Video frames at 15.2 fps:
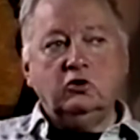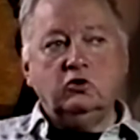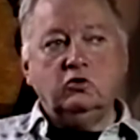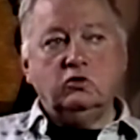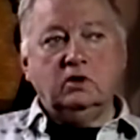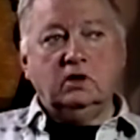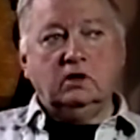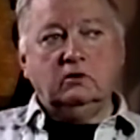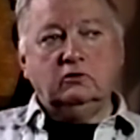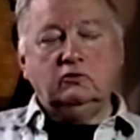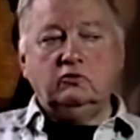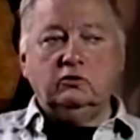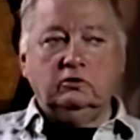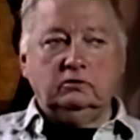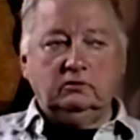who
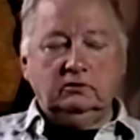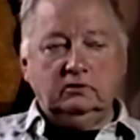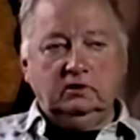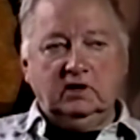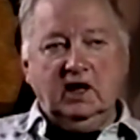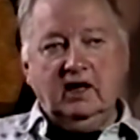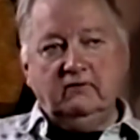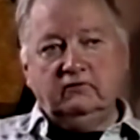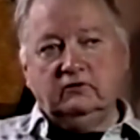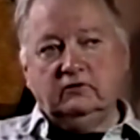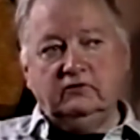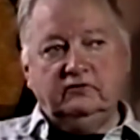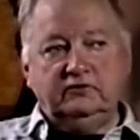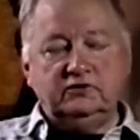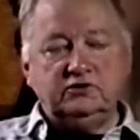wrote
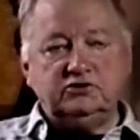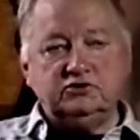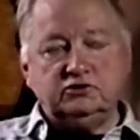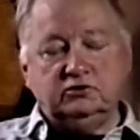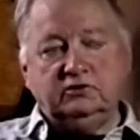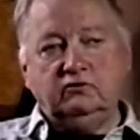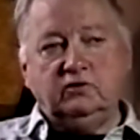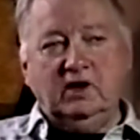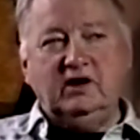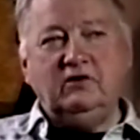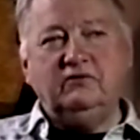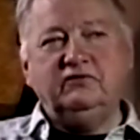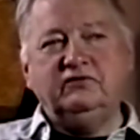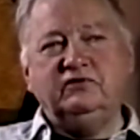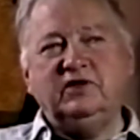novels and short. Well, I
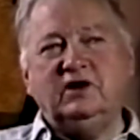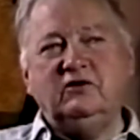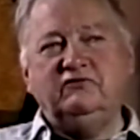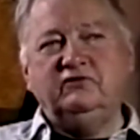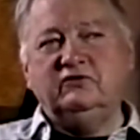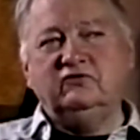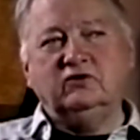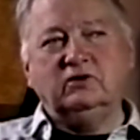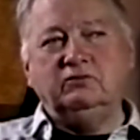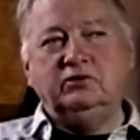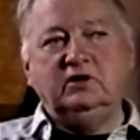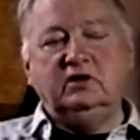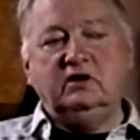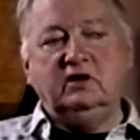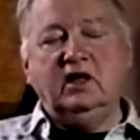don't know if he ever
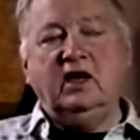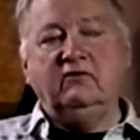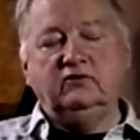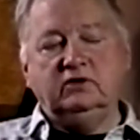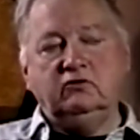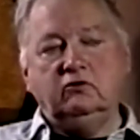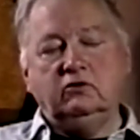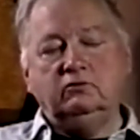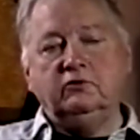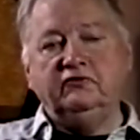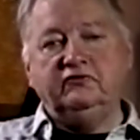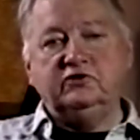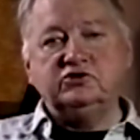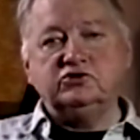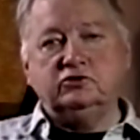completed a novel. He wrote
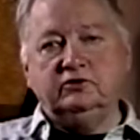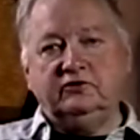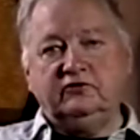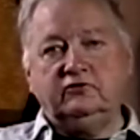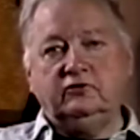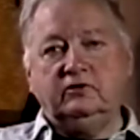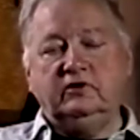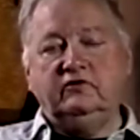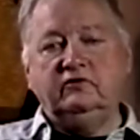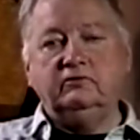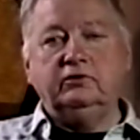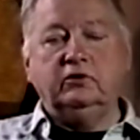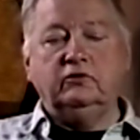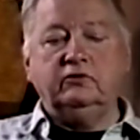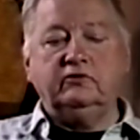mostly short stories
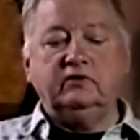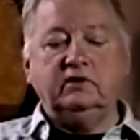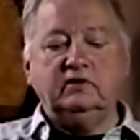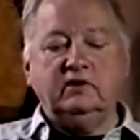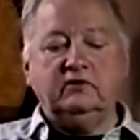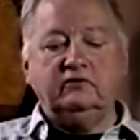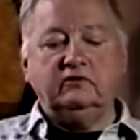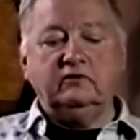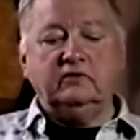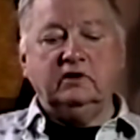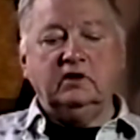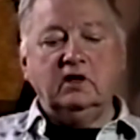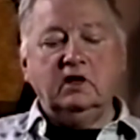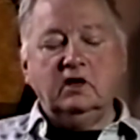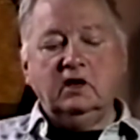and poetry and that sort
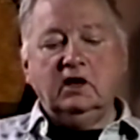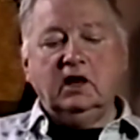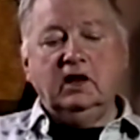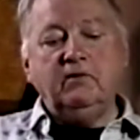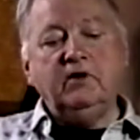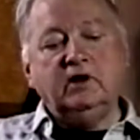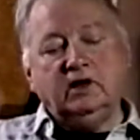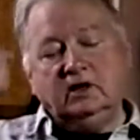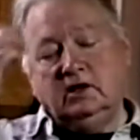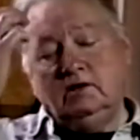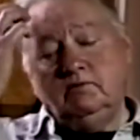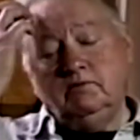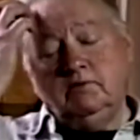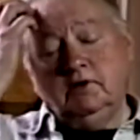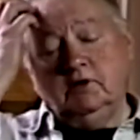of thing. And I met
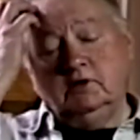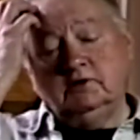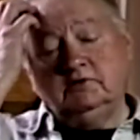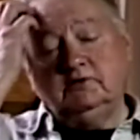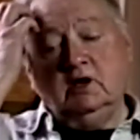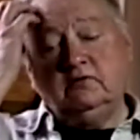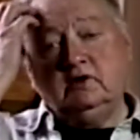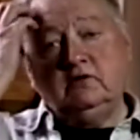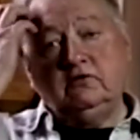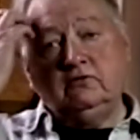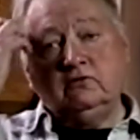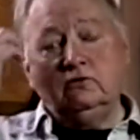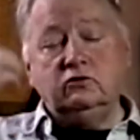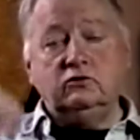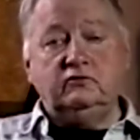Eddie Belchowski
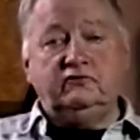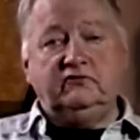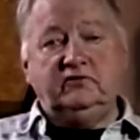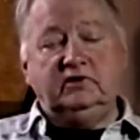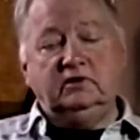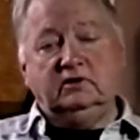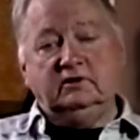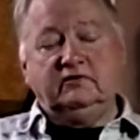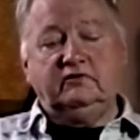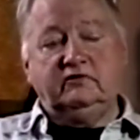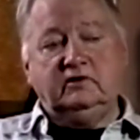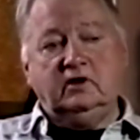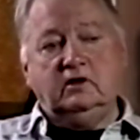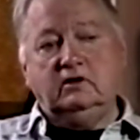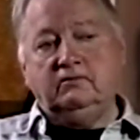through Felix.